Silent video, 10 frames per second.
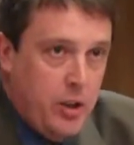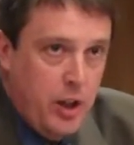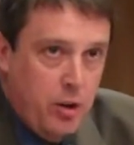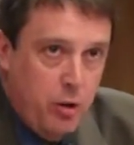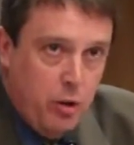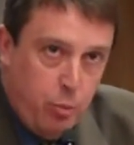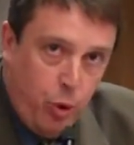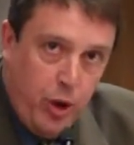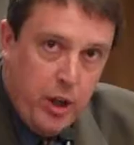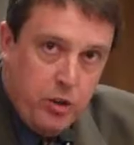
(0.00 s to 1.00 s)
to either the
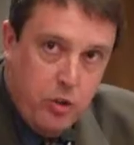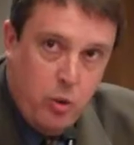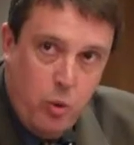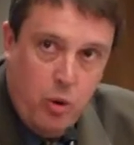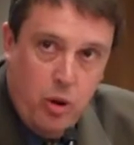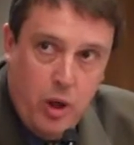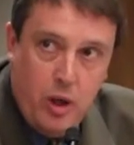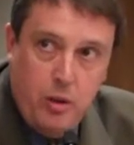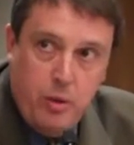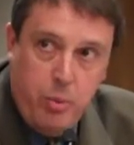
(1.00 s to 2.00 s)
press or
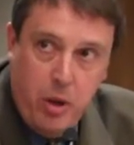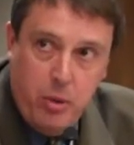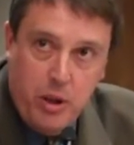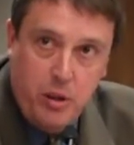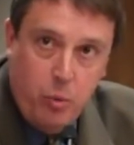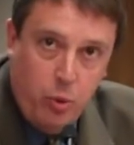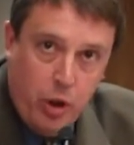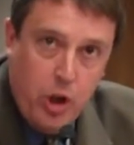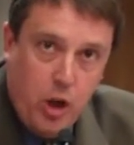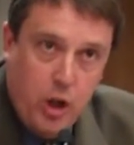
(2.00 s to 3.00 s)
the public
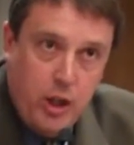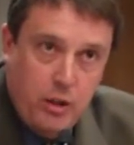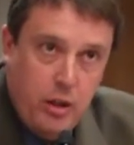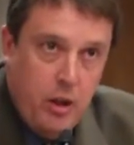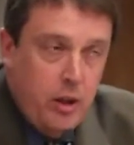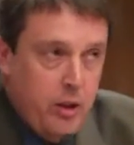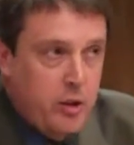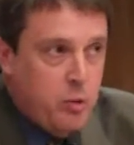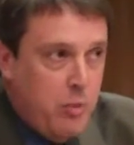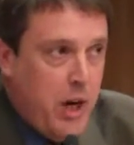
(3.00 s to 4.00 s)
regarding
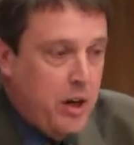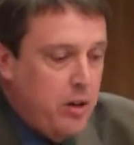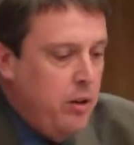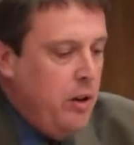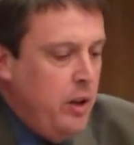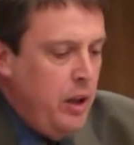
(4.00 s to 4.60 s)
this matter.